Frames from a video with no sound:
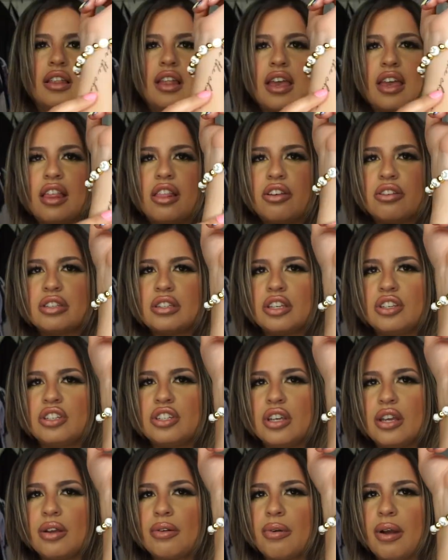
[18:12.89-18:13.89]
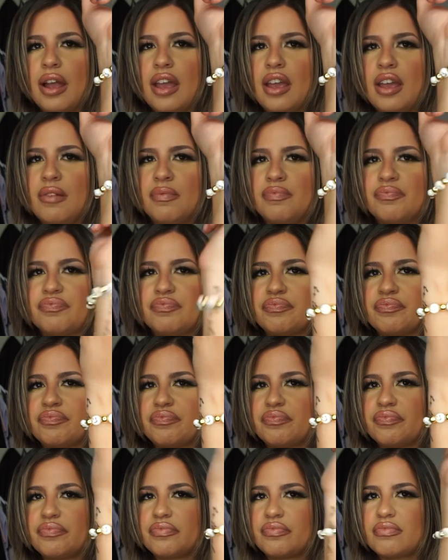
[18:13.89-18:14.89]
Like it looks legit, right?
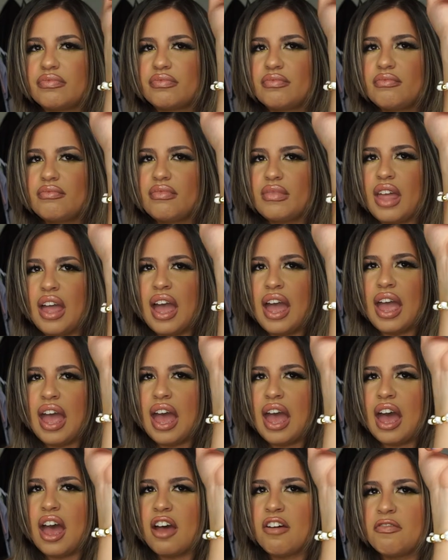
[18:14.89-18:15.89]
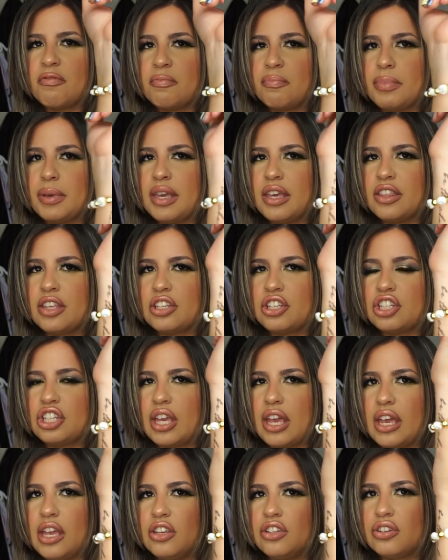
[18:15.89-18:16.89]
I have be the
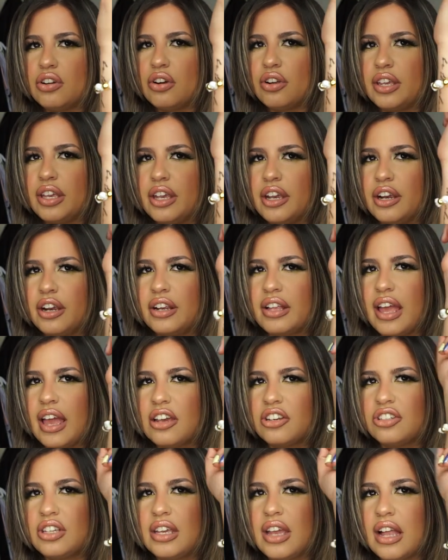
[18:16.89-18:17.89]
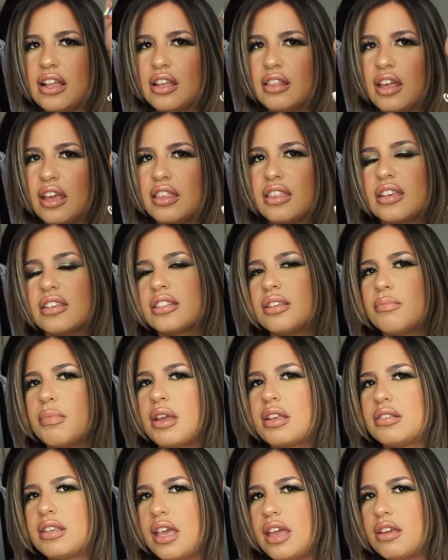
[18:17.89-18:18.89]
change on here. And I actually kind of like this. I'm
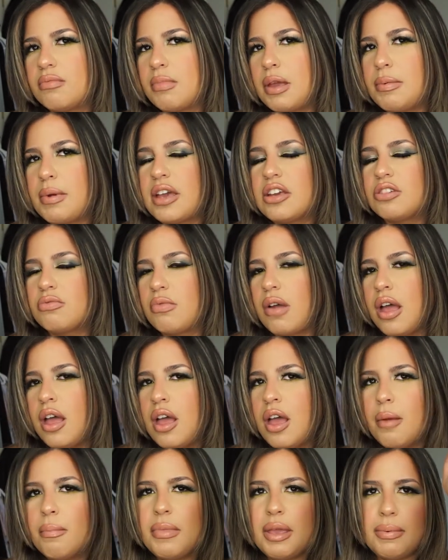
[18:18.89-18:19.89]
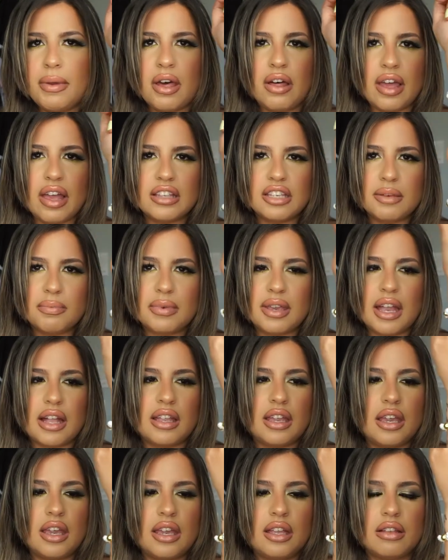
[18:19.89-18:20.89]
like, dang, maybe I, maybe I'll end up
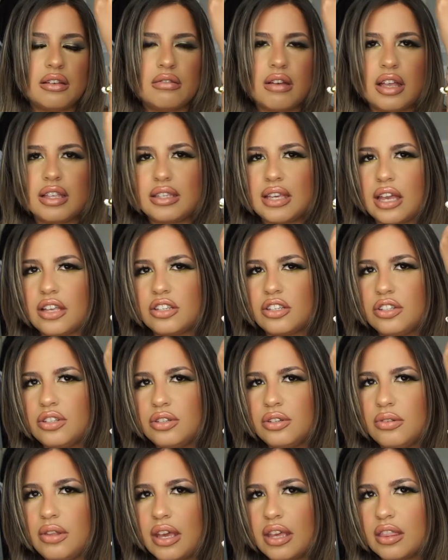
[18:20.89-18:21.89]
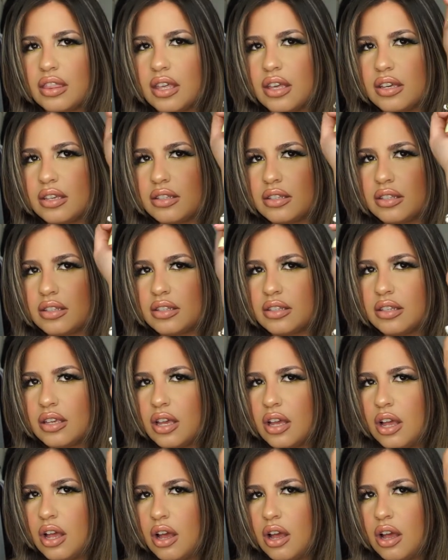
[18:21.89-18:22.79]
getting a tattoo like this.